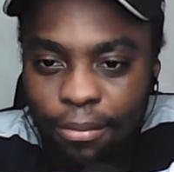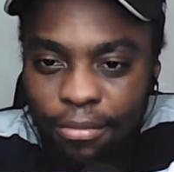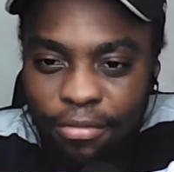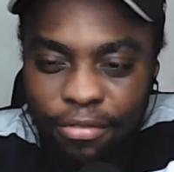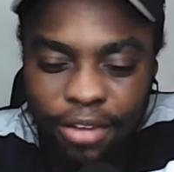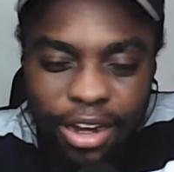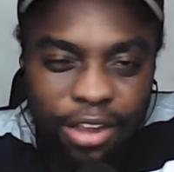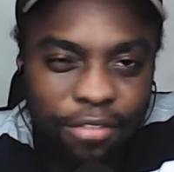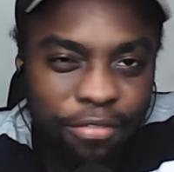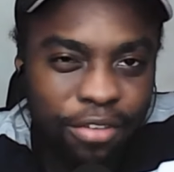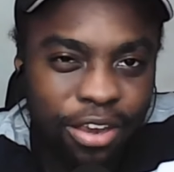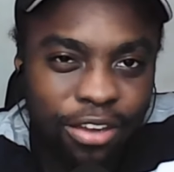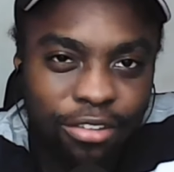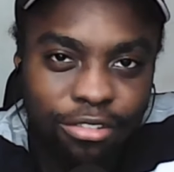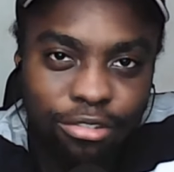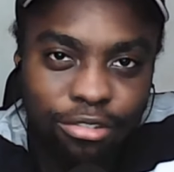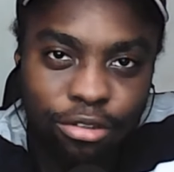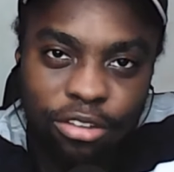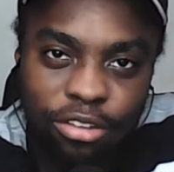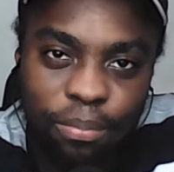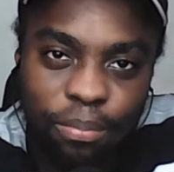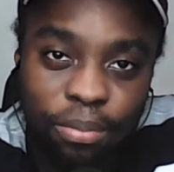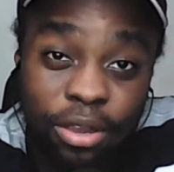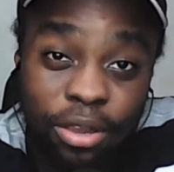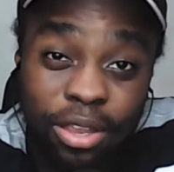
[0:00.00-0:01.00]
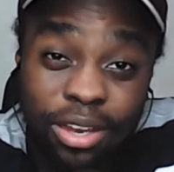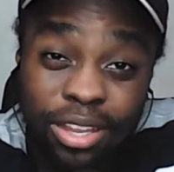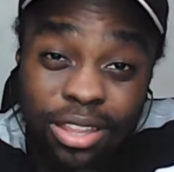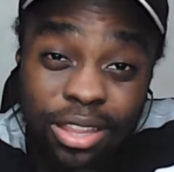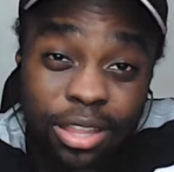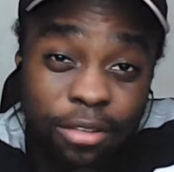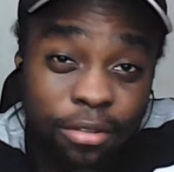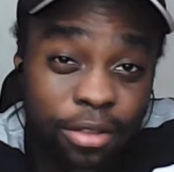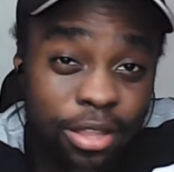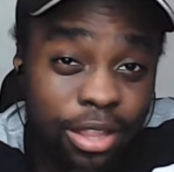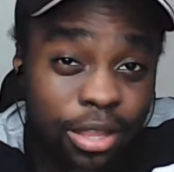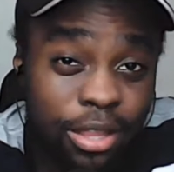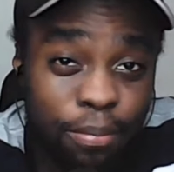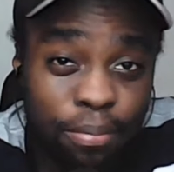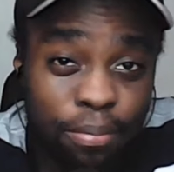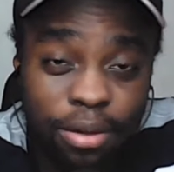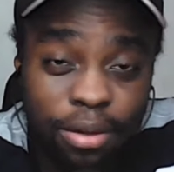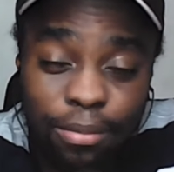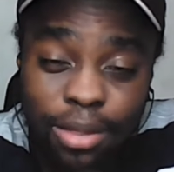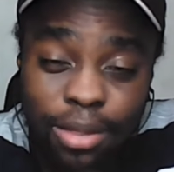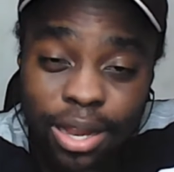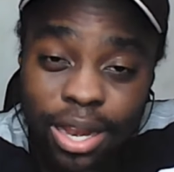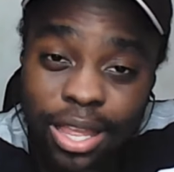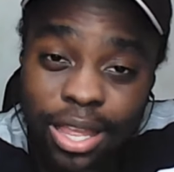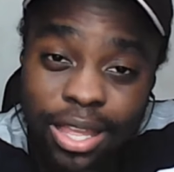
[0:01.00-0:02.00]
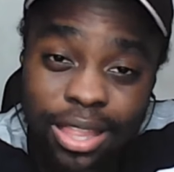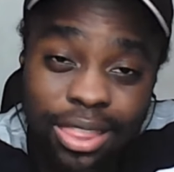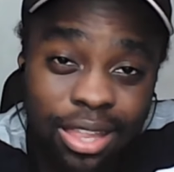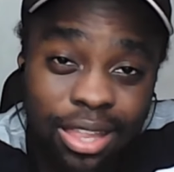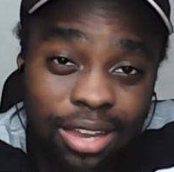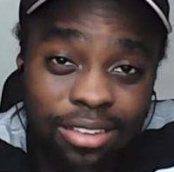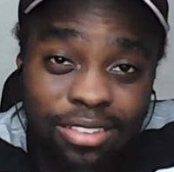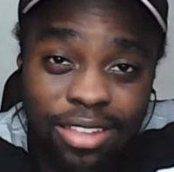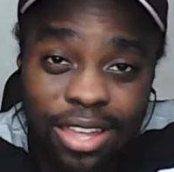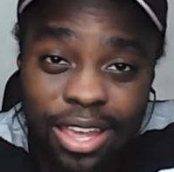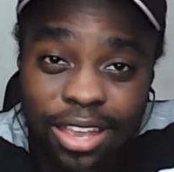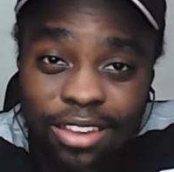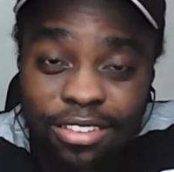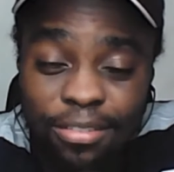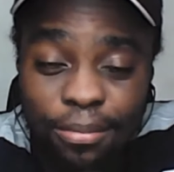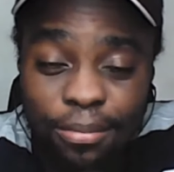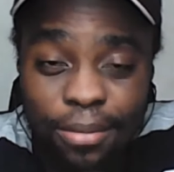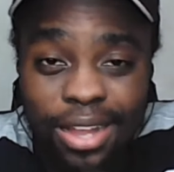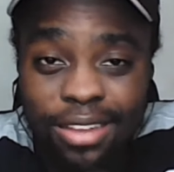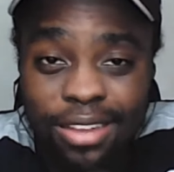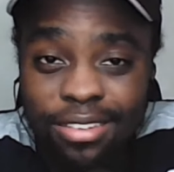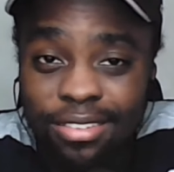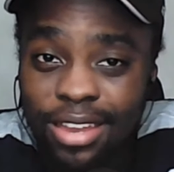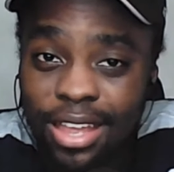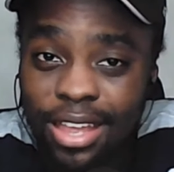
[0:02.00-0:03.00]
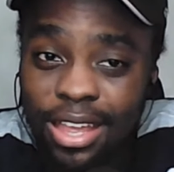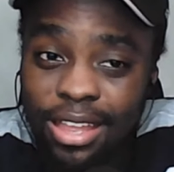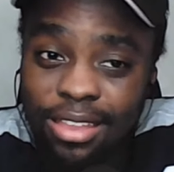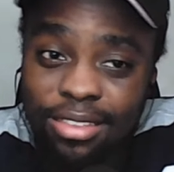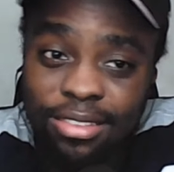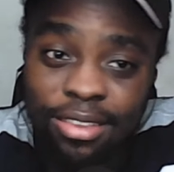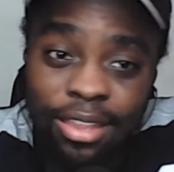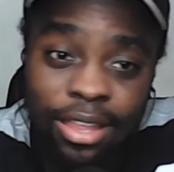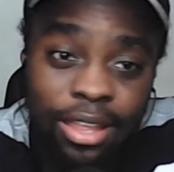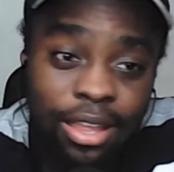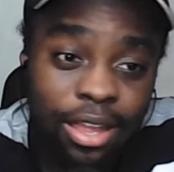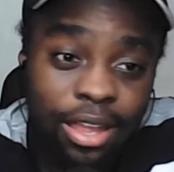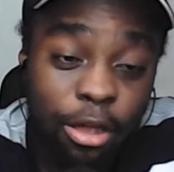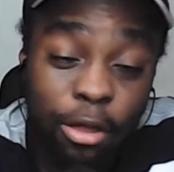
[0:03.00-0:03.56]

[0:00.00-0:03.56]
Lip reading: Very, very short period. In the Premier League, 38 match days,